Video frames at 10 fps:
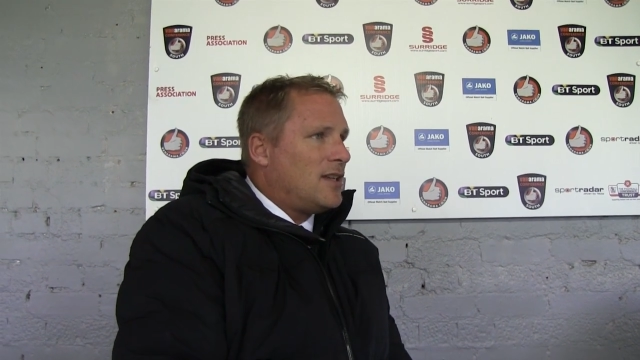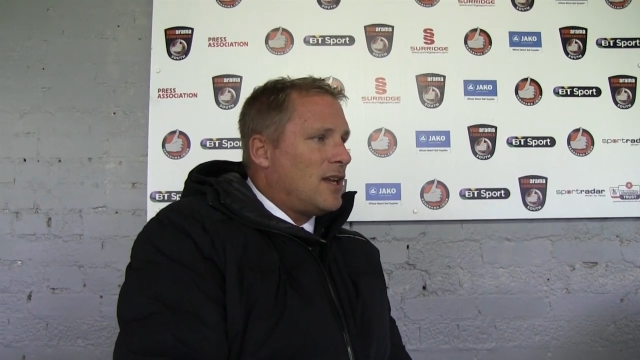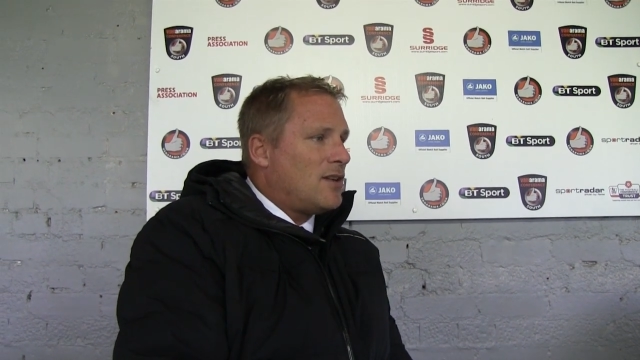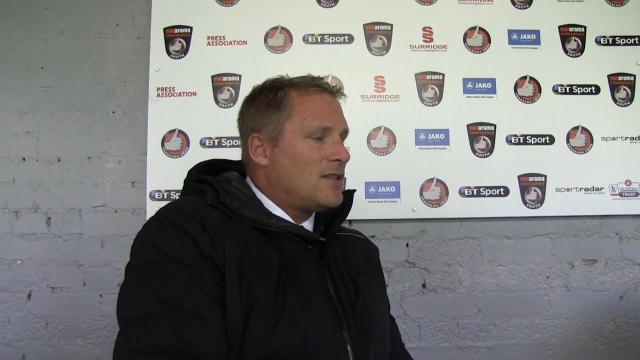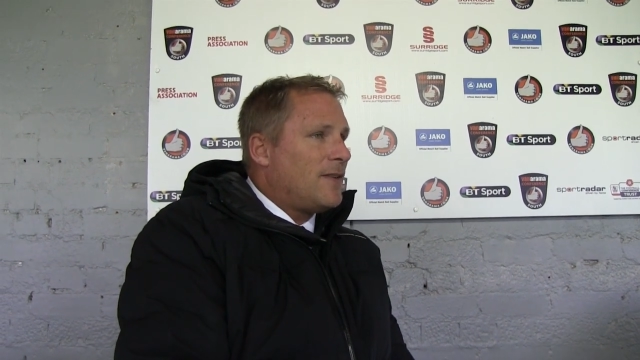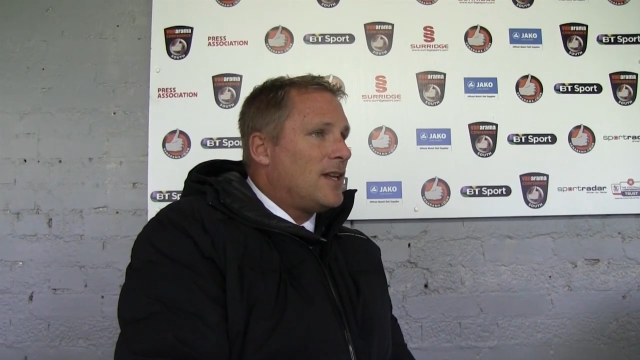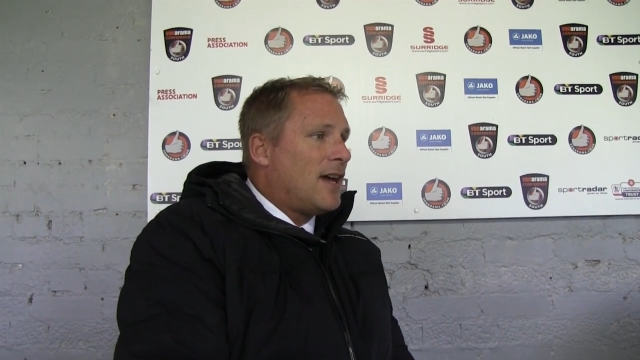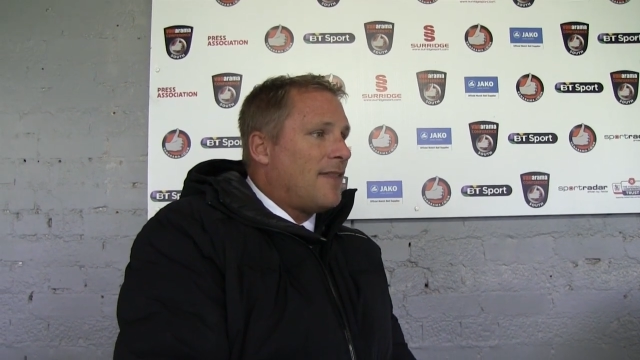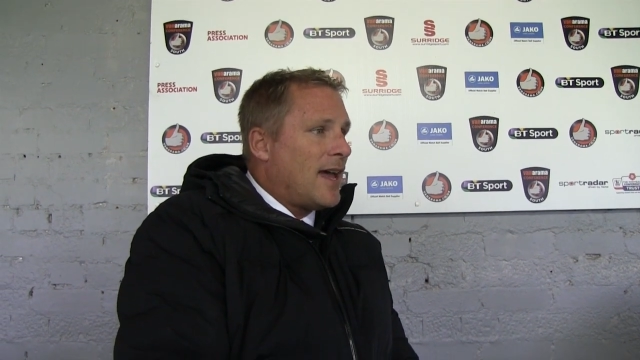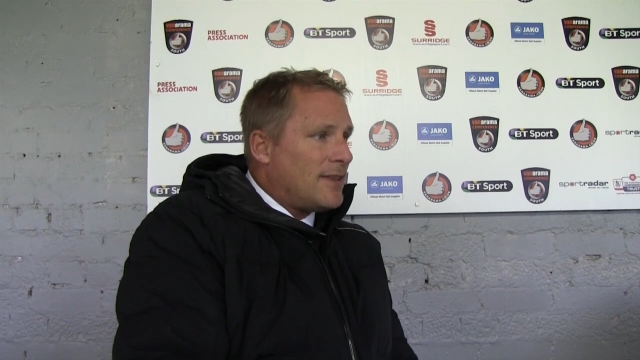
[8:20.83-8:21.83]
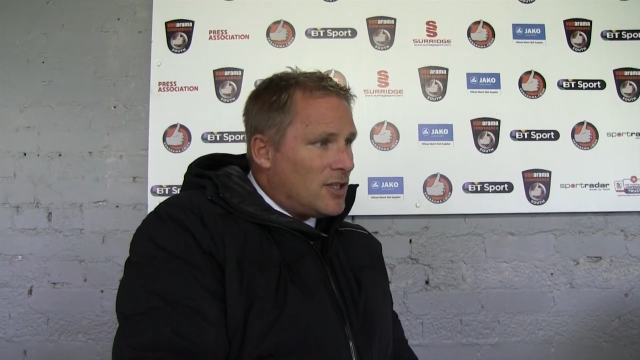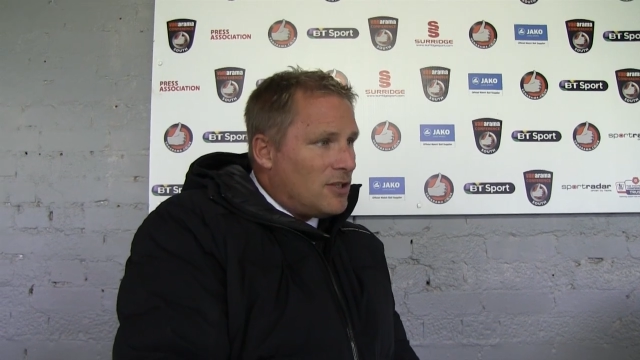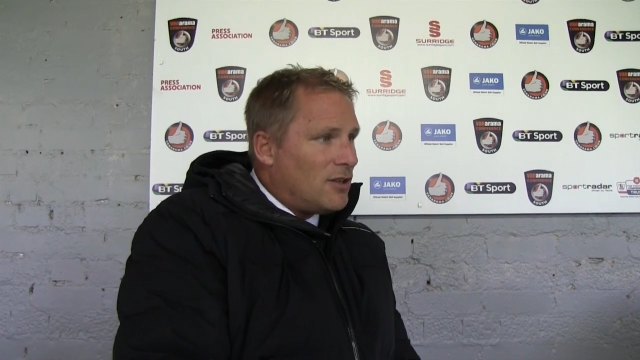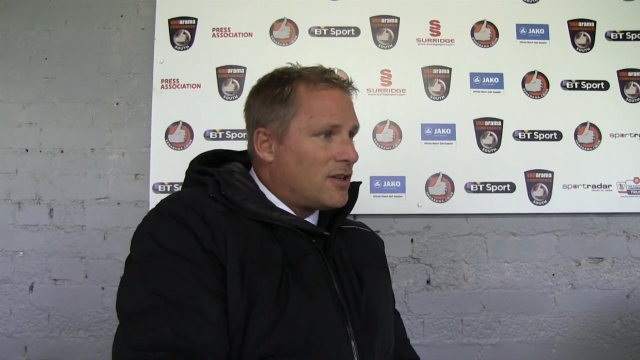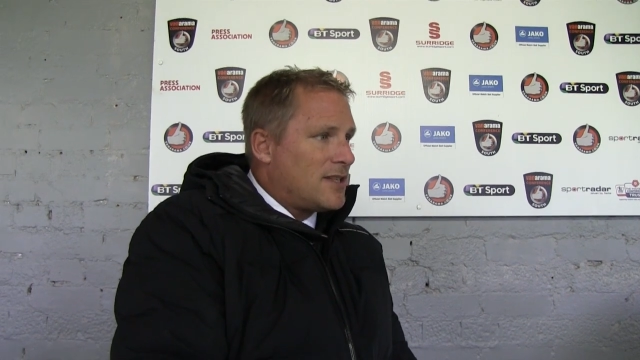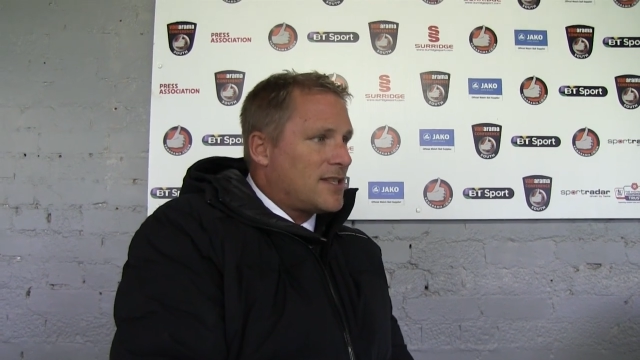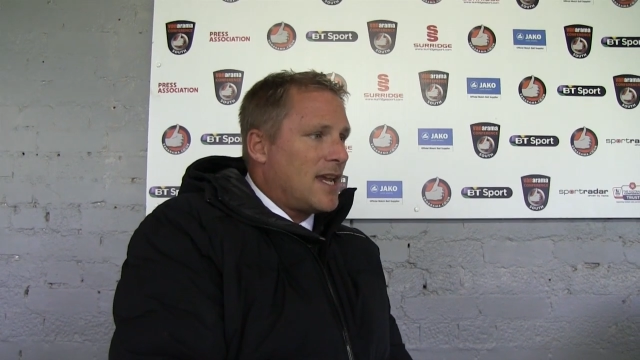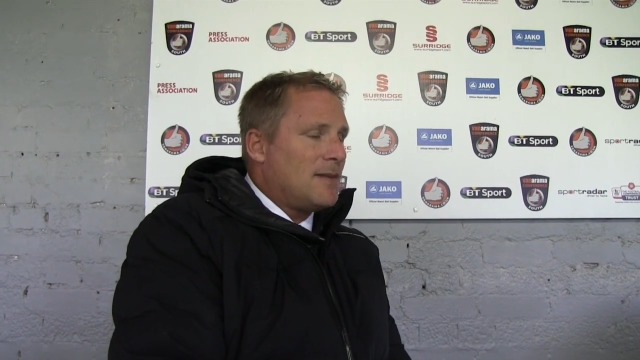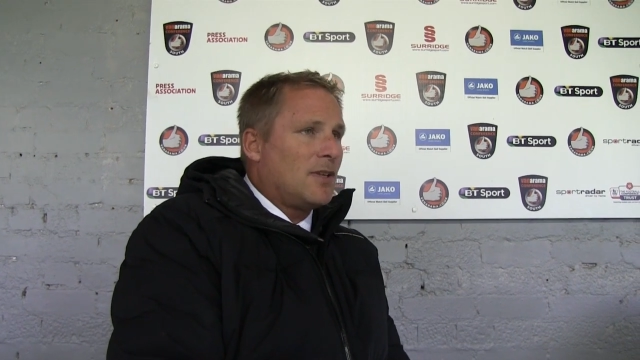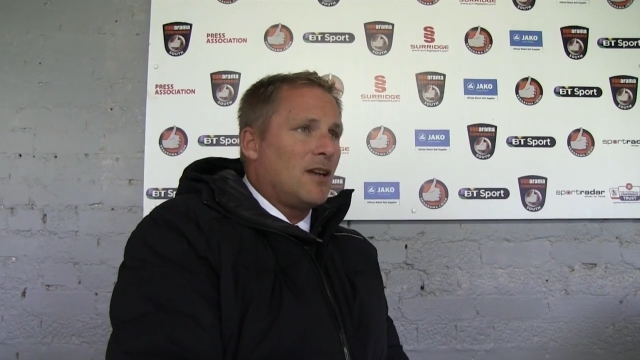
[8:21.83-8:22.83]
you know, defeat like that, and then you look at the
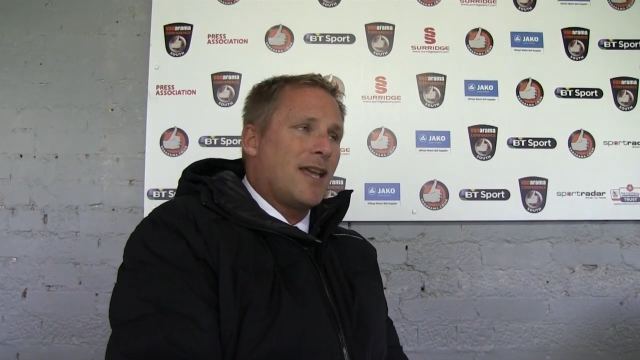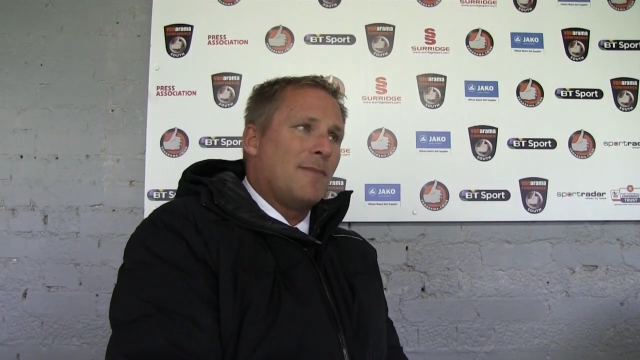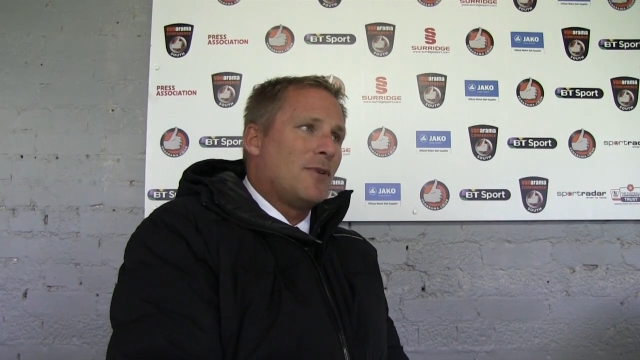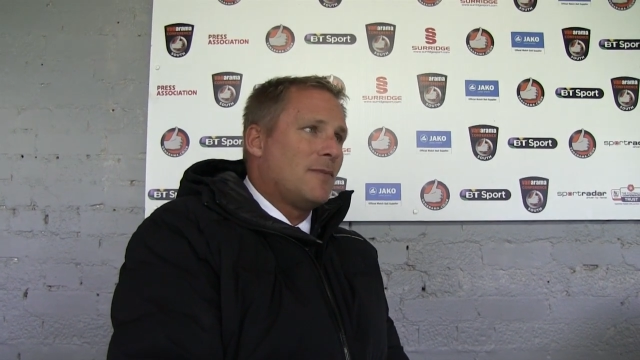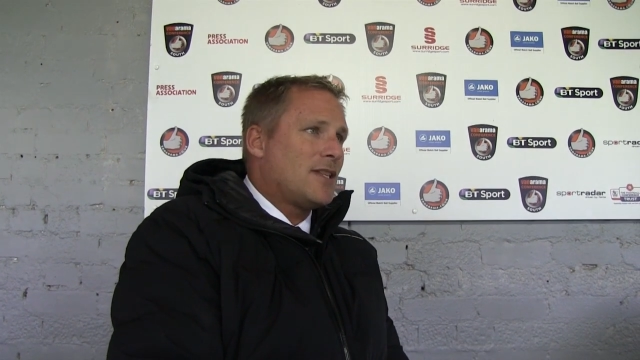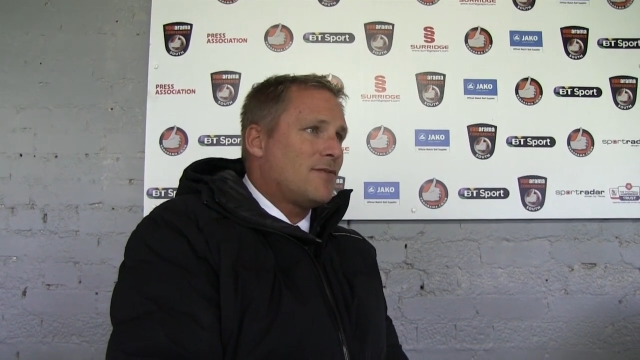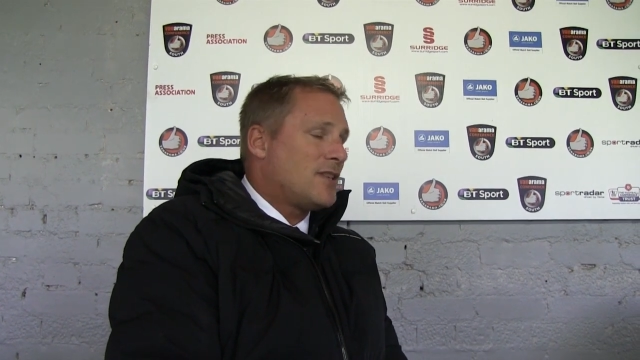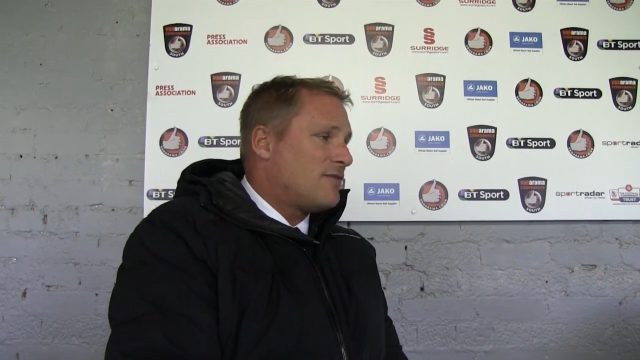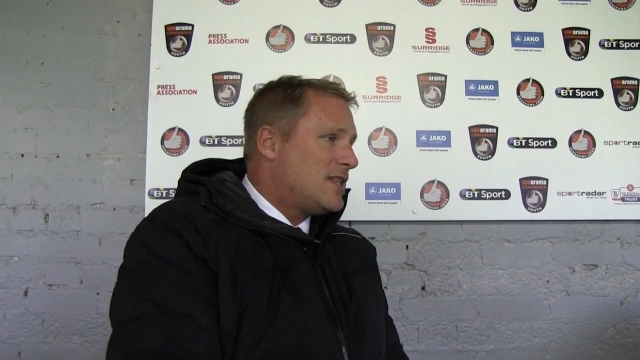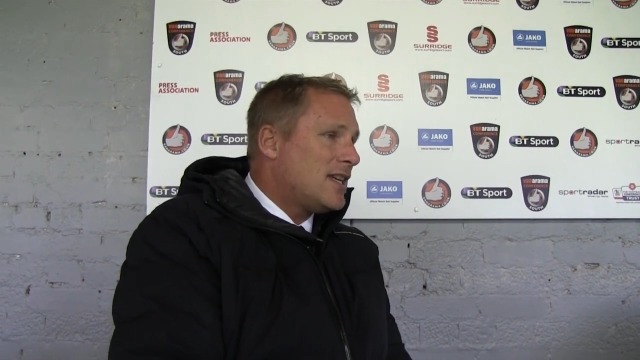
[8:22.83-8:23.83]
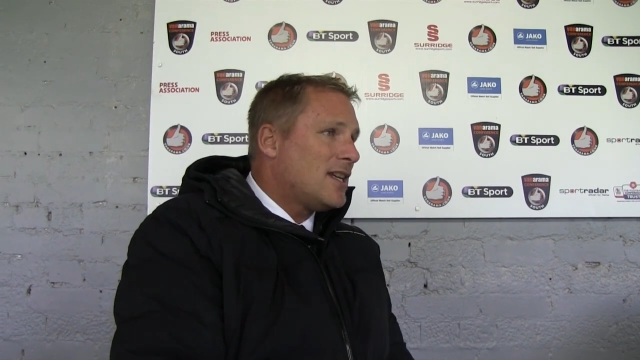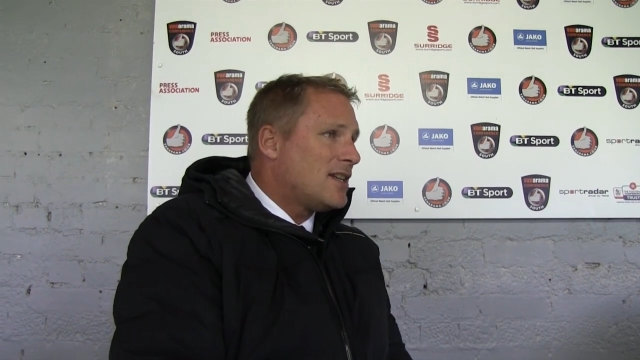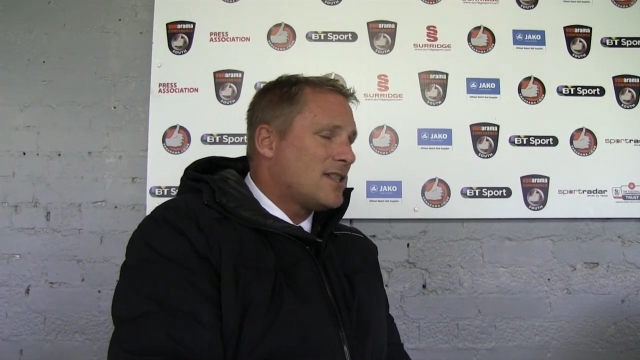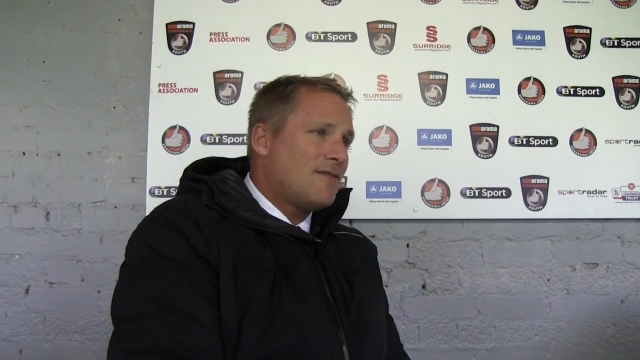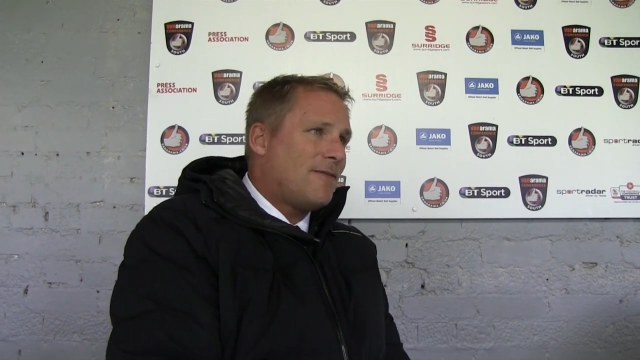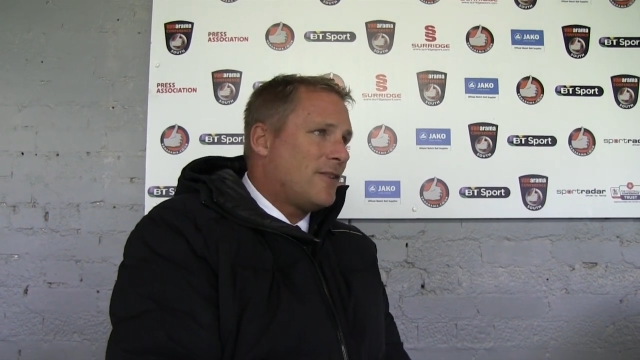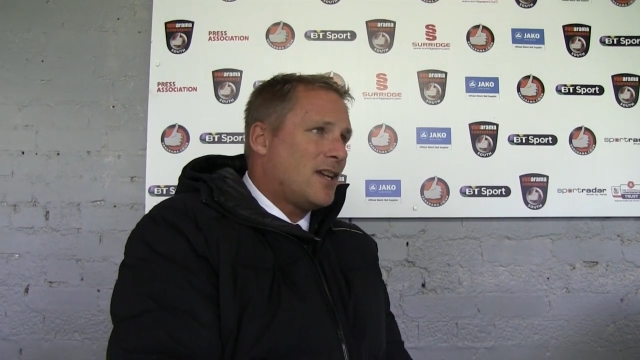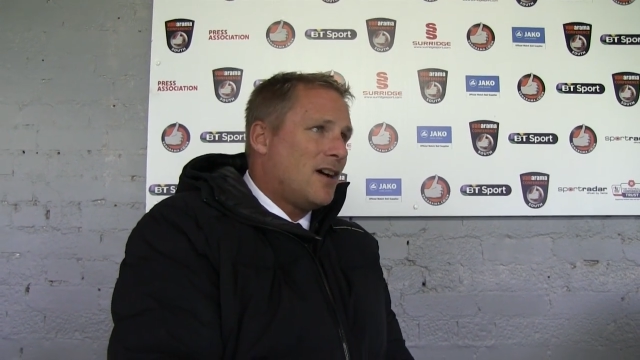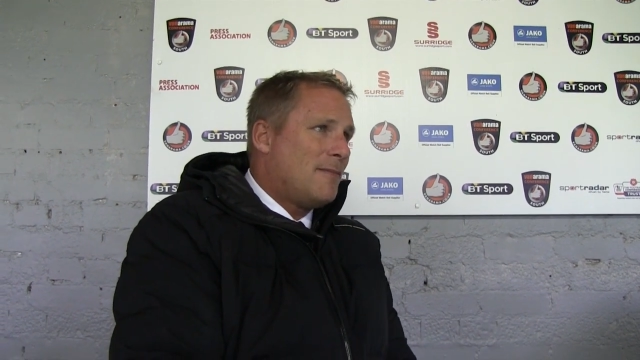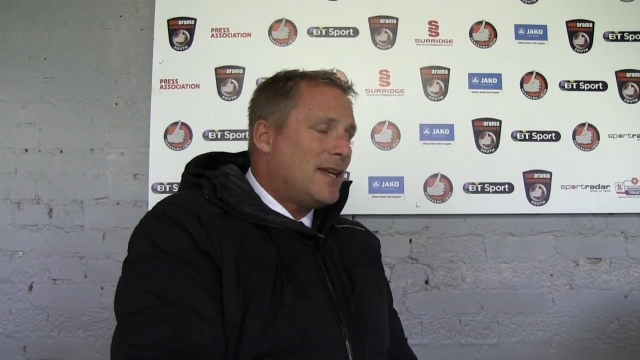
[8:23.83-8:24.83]
tape and go, come on, that's ridiculous. The referee
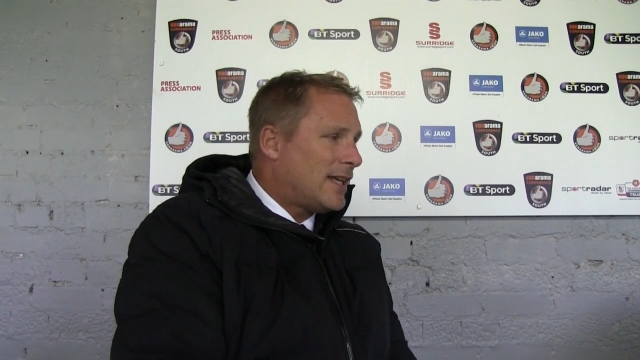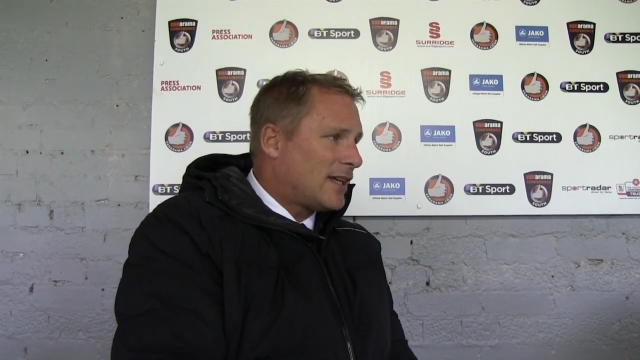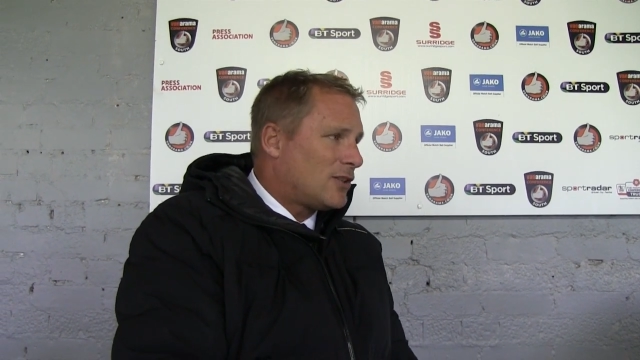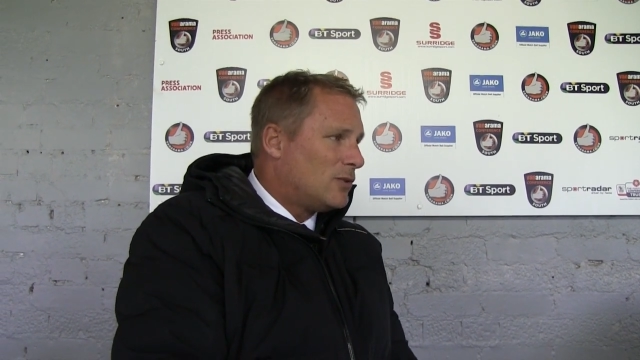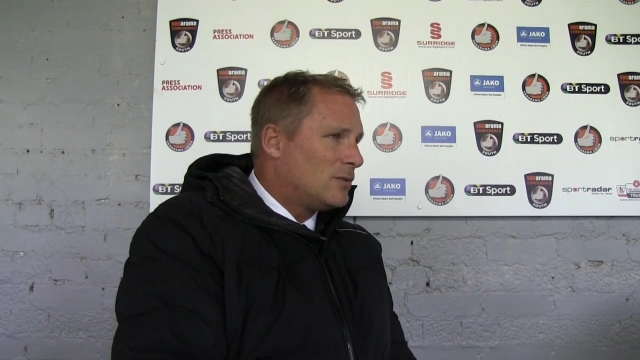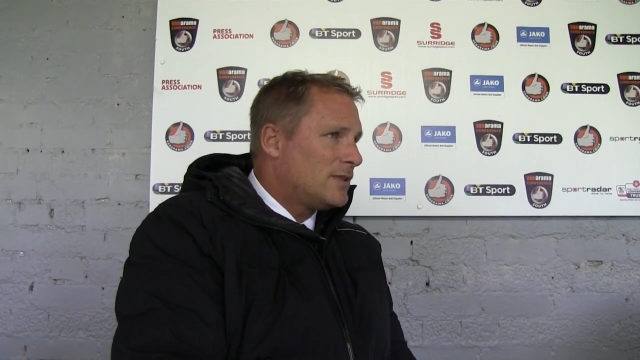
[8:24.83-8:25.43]
can't make that call.